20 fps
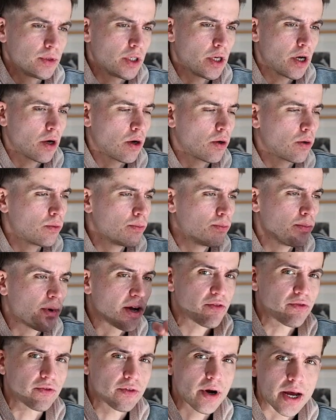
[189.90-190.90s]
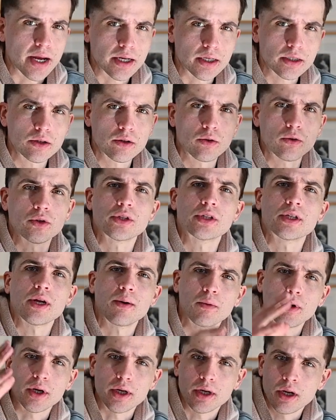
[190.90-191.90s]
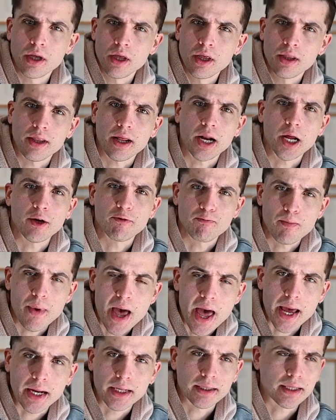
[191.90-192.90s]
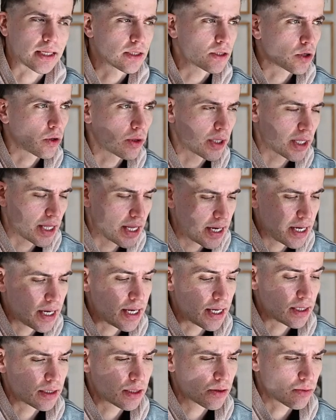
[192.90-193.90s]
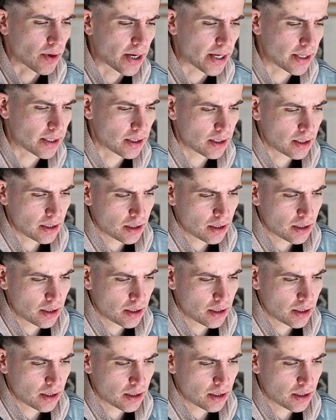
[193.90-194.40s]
my friend or someone that I've met. That's all it is, right?